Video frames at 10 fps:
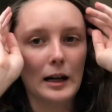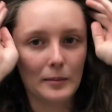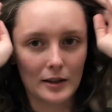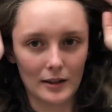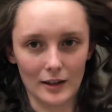I'm
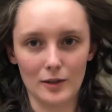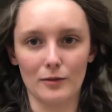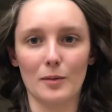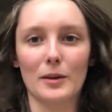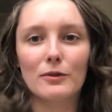gonna kind of
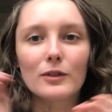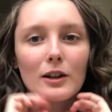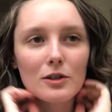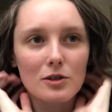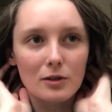run my
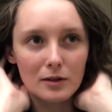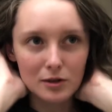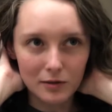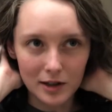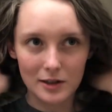fingers through it
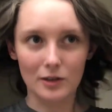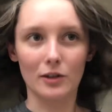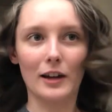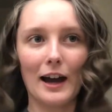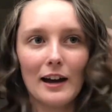so it doesn't
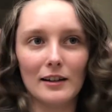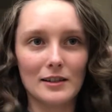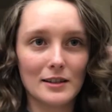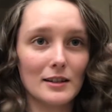look as